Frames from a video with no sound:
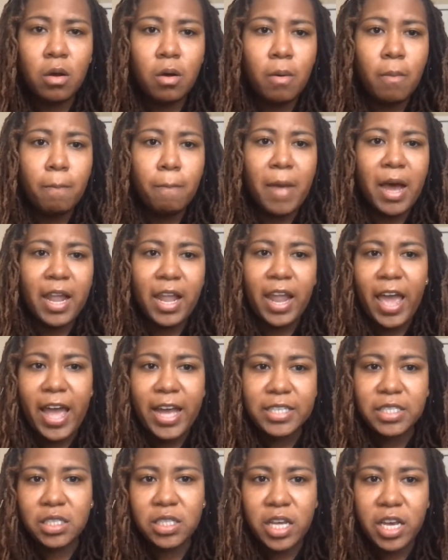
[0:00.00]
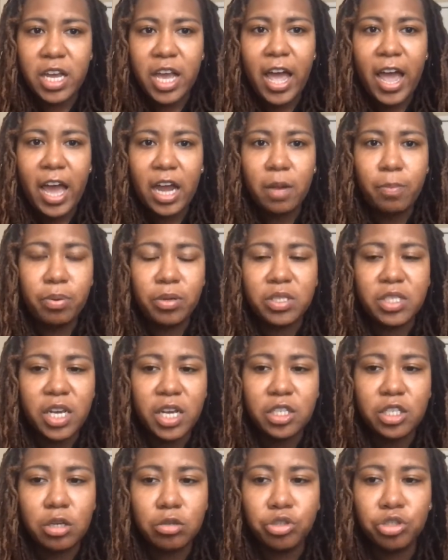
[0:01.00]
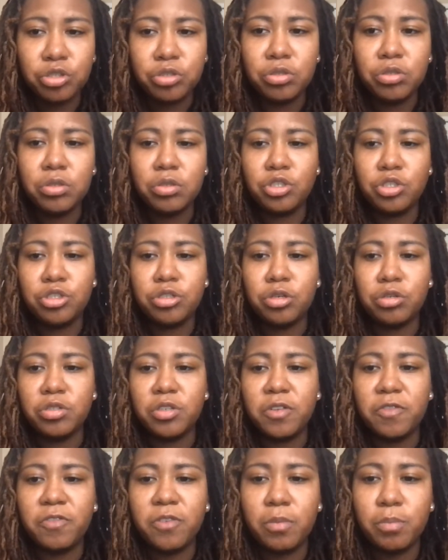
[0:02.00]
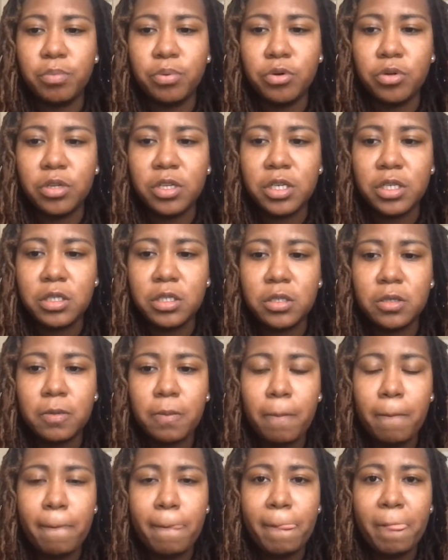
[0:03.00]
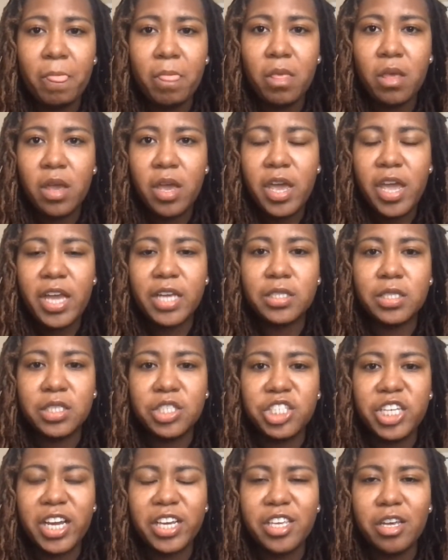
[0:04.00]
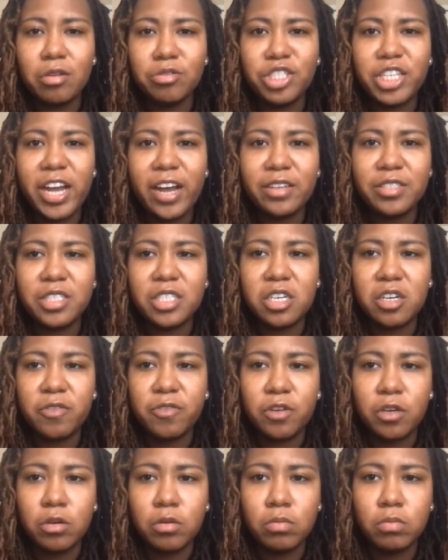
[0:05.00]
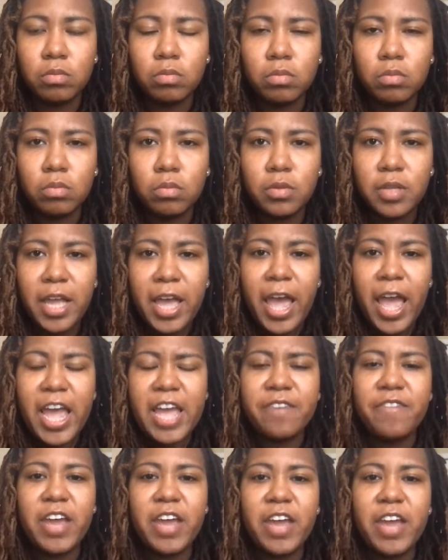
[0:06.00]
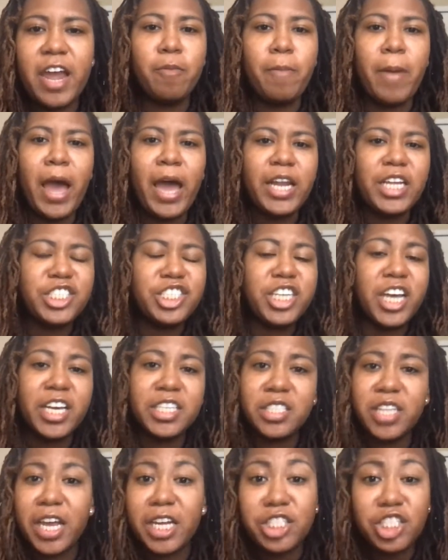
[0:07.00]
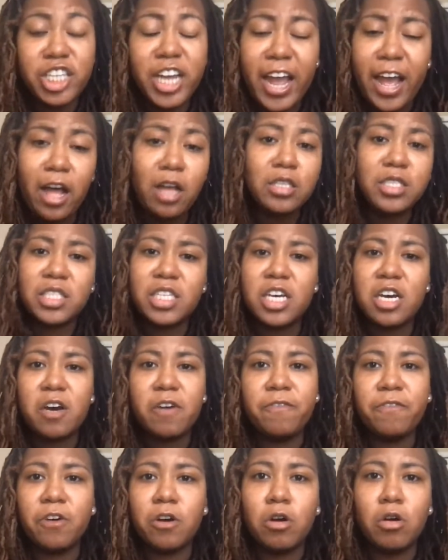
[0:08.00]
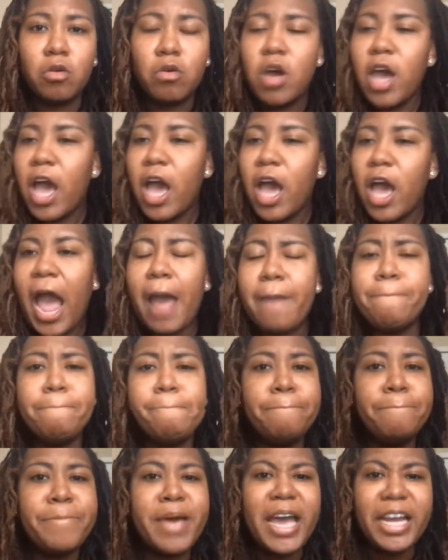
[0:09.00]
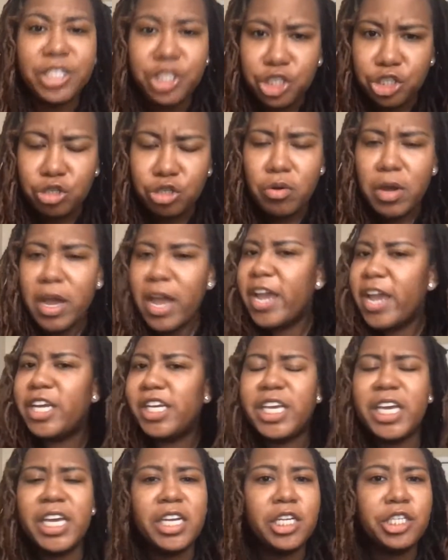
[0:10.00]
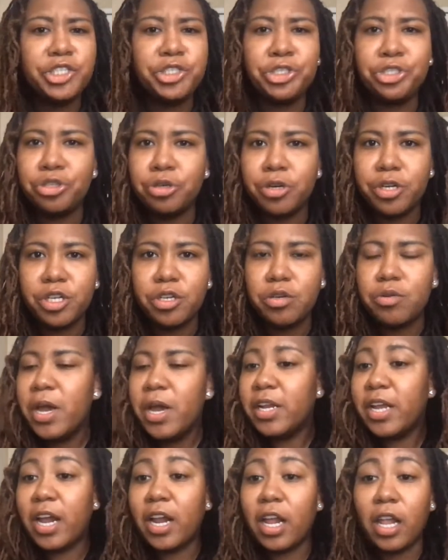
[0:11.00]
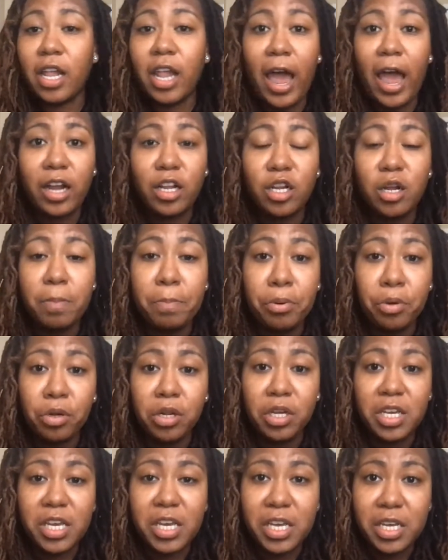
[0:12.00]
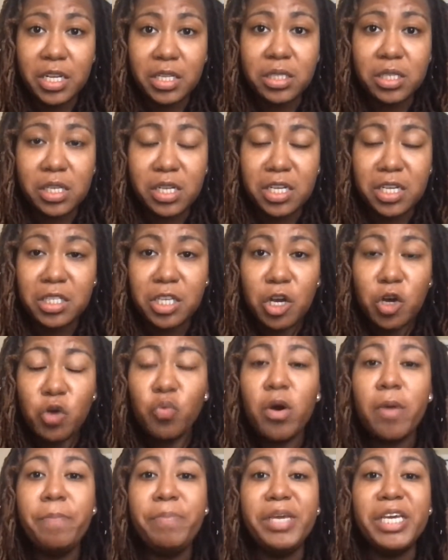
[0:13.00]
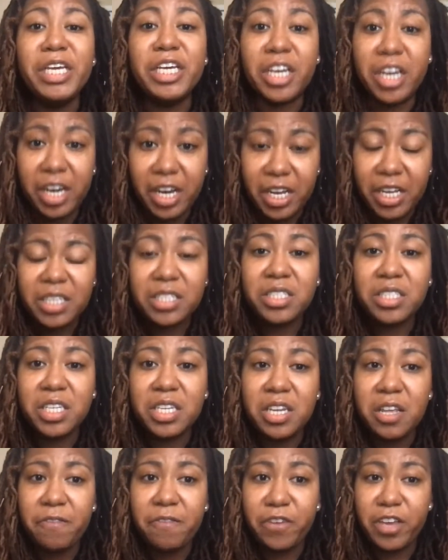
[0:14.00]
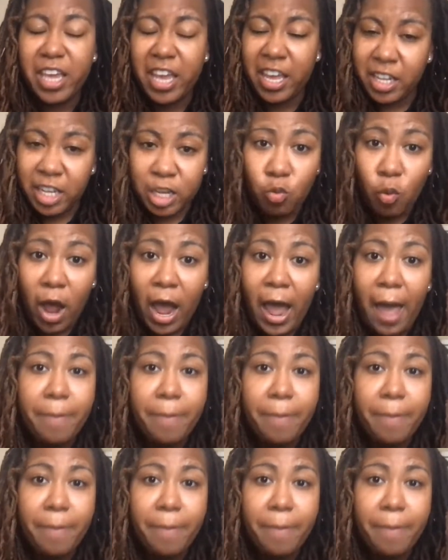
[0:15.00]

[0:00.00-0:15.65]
My last thing on how to protect your children from bullies is to check your child's cell phone. If everybody checks their child's cell phone, I bet you and can assure you that a lot of the bullying incidents will be cut significantly. Why?